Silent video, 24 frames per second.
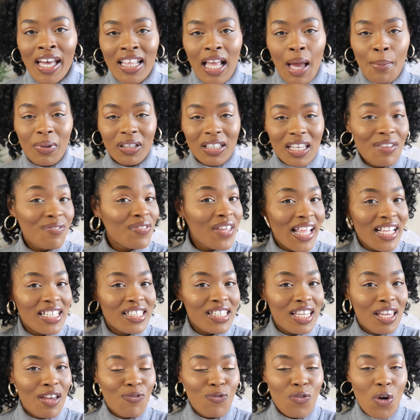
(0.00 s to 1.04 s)
And I believe that
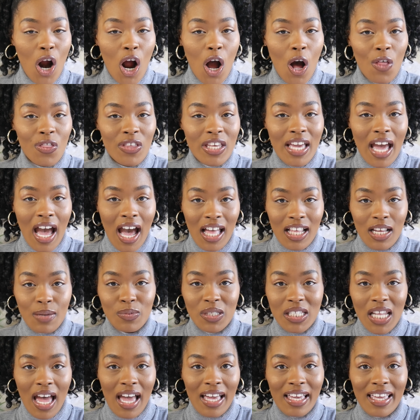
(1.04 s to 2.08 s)
is it for all the
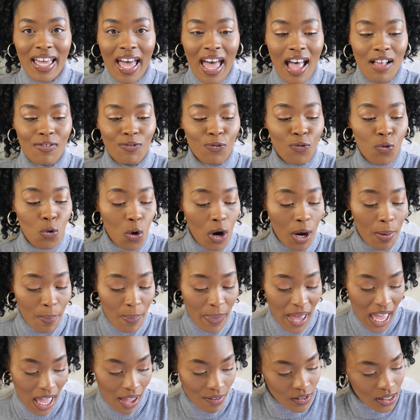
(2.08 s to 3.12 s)
items I got for
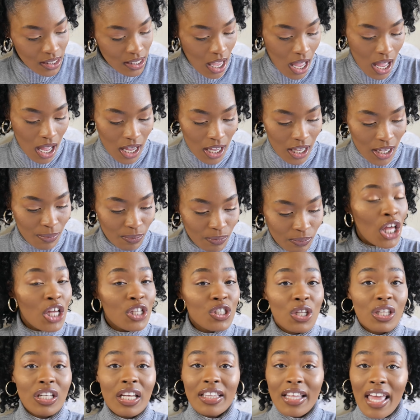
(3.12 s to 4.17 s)
bath time.
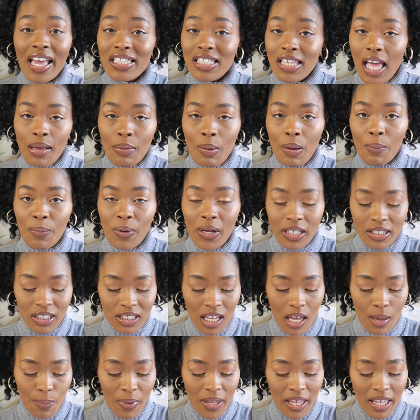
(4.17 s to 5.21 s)
So the next item I picked
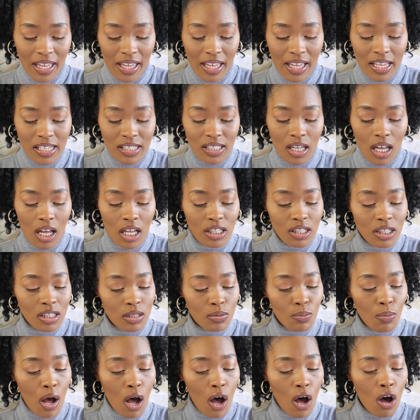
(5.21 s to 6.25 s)
up is a
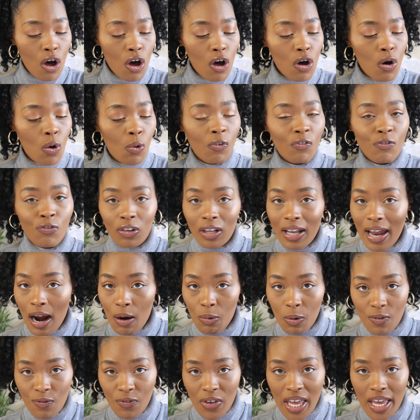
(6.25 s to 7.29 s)
small
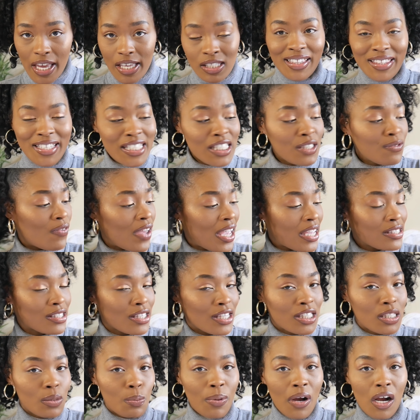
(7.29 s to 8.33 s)
flower vase. This vase
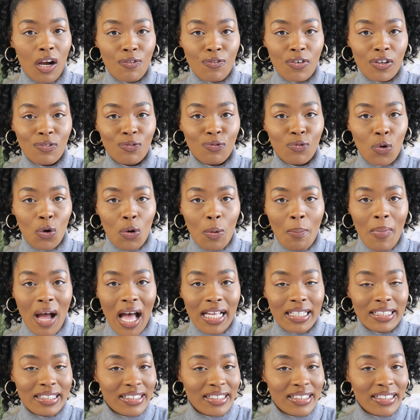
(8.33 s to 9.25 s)
is perfect for my